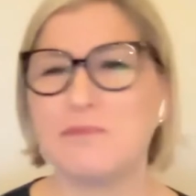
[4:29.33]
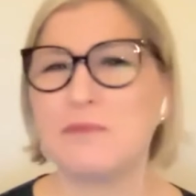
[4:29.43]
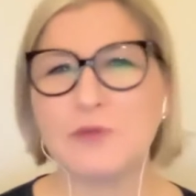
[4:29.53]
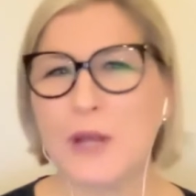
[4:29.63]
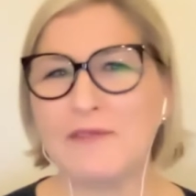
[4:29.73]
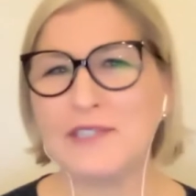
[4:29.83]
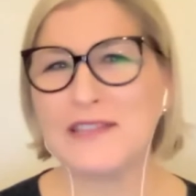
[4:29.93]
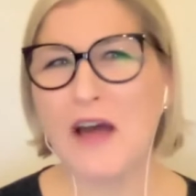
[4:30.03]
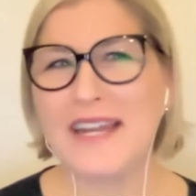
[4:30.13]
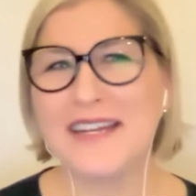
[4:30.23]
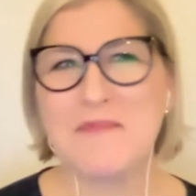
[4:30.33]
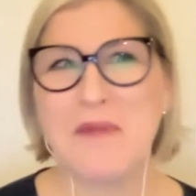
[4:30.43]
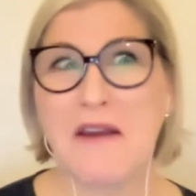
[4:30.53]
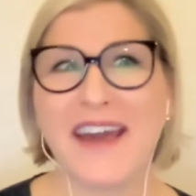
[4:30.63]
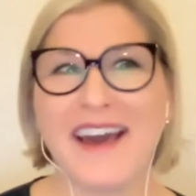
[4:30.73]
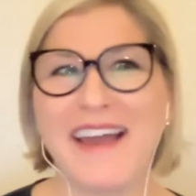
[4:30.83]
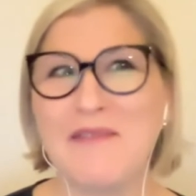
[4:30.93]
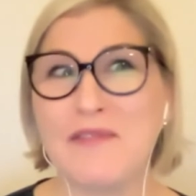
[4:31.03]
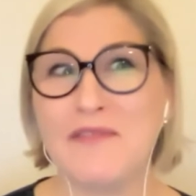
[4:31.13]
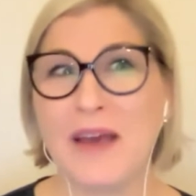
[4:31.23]
traveled a lot in America. I have
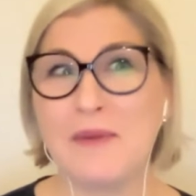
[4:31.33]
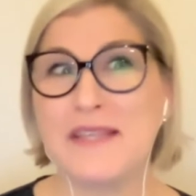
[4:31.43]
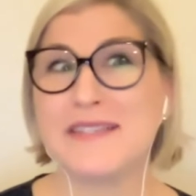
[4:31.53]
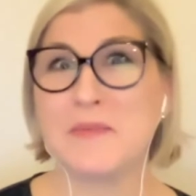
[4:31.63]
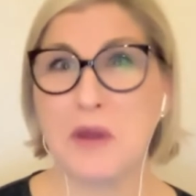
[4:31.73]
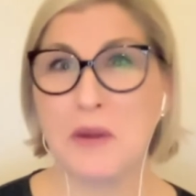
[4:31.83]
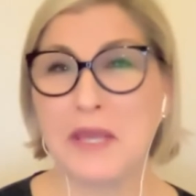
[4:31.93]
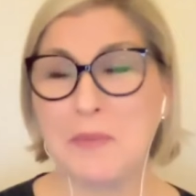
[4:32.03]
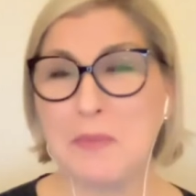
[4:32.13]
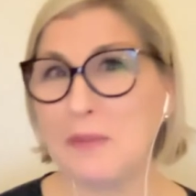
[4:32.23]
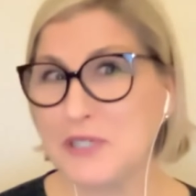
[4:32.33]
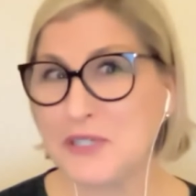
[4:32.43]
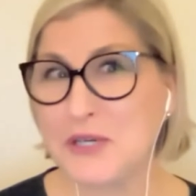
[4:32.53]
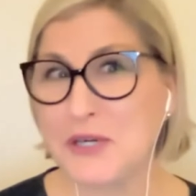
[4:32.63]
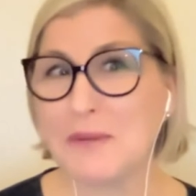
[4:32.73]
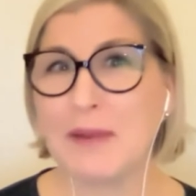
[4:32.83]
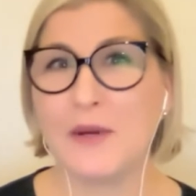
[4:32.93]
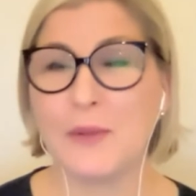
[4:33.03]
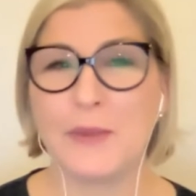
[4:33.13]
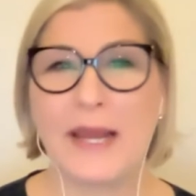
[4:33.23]
a fabulous American publisher,
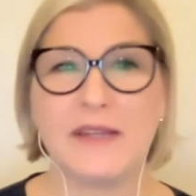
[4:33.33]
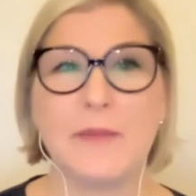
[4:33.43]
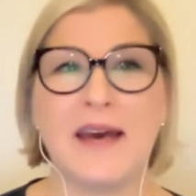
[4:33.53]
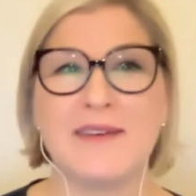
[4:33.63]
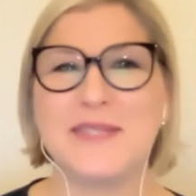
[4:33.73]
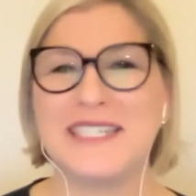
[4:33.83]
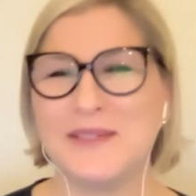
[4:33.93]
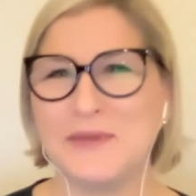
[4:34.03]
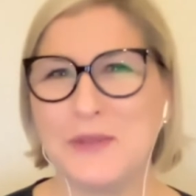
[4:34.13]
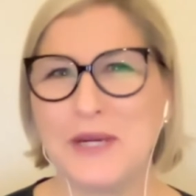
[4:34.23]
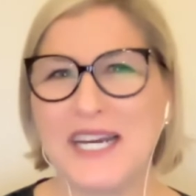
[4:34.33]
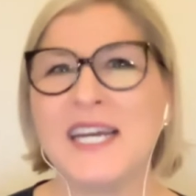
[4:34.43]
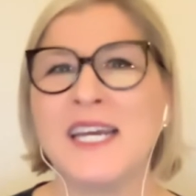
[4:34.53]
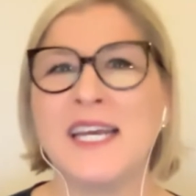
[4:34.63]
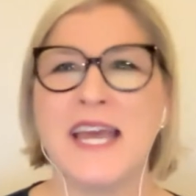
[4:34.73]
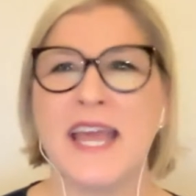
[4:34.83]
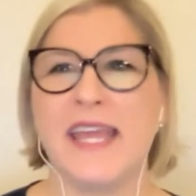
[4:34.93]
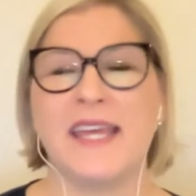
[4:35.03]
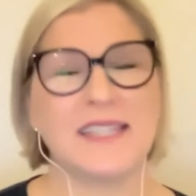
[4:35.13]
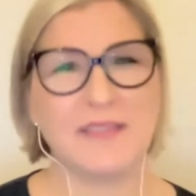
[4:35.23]
Penguin Random House in New York,
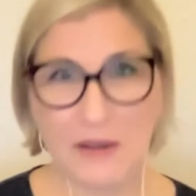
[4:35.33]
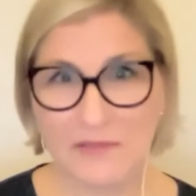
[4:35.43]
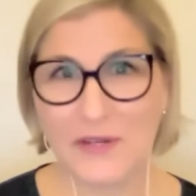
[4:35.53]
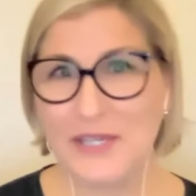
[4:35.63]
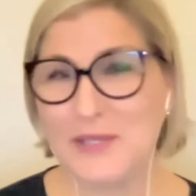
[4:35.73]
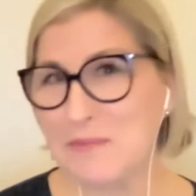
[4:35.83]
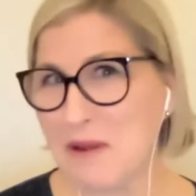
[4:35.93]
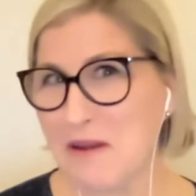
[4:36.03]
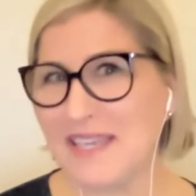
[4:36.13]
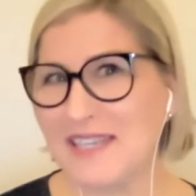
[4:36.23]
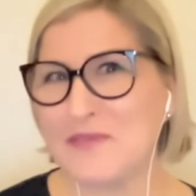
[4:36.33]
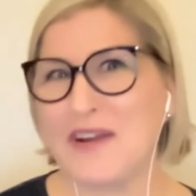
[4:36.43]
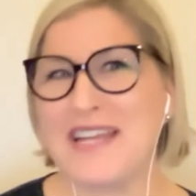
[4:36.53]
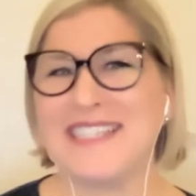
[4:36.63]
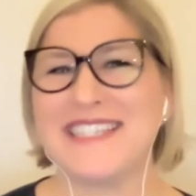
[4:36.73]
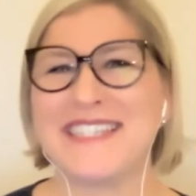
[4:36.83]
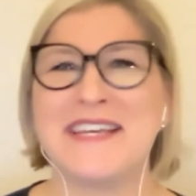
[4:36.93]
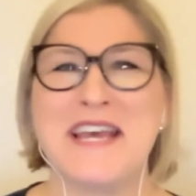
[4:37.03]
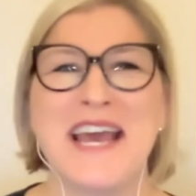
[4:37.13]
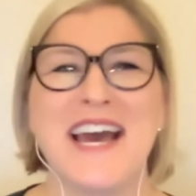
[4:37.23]
and a lot of very good American friends.
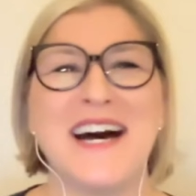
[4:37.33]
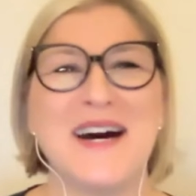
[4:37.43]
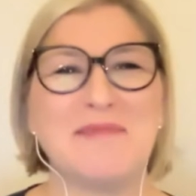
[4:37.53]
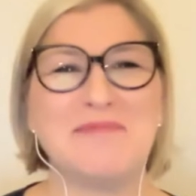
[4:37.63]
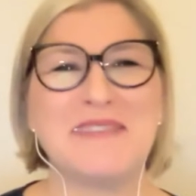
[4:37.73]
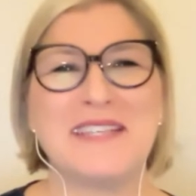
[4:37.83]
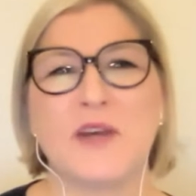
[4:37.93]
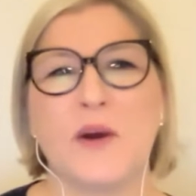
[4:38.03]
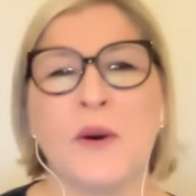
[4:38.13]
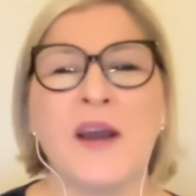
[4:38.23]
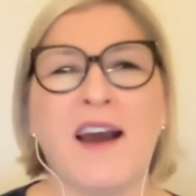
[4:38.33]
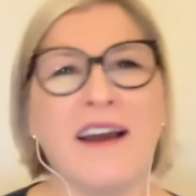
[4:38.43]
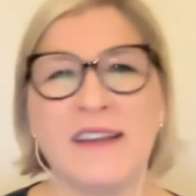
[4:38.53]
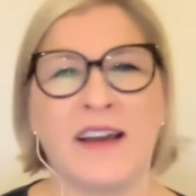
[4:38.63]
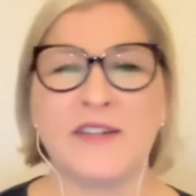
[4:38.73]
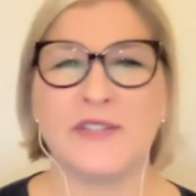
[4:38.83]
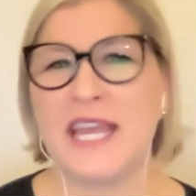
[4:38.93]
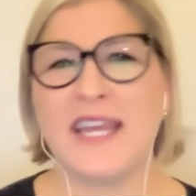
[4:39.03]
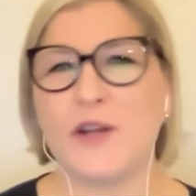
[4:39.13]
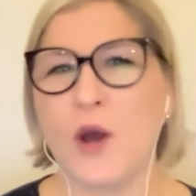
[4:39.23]
So I could
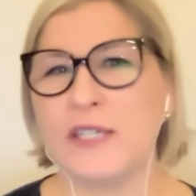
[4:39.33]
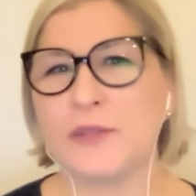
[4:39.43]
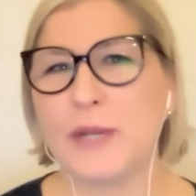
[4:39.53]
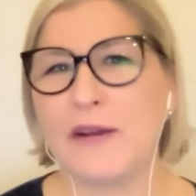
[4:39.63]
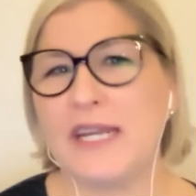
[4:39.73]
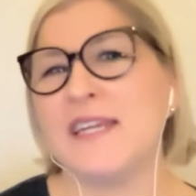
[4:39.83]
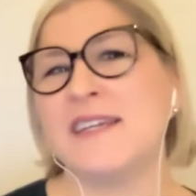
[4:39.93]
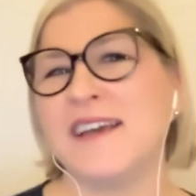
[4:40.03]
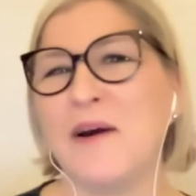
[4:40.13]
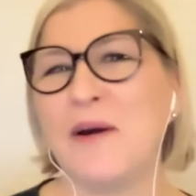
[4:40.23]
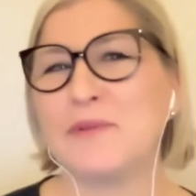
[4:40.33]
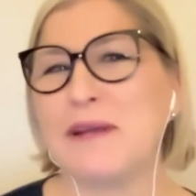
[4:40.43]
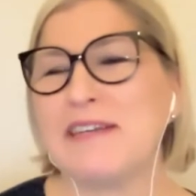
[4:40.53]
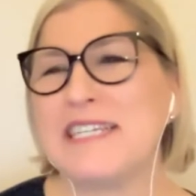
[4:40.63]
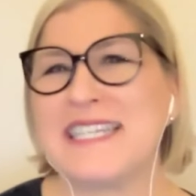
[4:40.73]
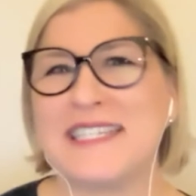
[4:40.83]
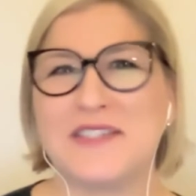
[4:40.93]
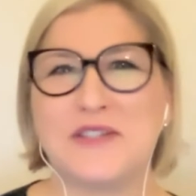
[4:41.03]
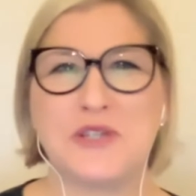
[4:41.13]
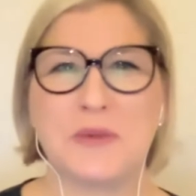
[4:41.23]
take an honorary
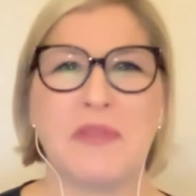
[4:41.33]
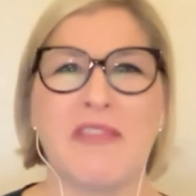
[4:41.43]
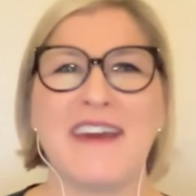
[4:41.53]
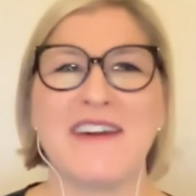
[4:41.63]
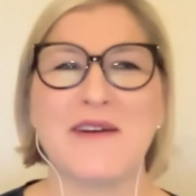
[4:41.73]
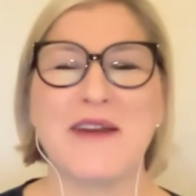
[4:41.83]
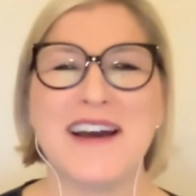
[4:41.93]
citizenship there.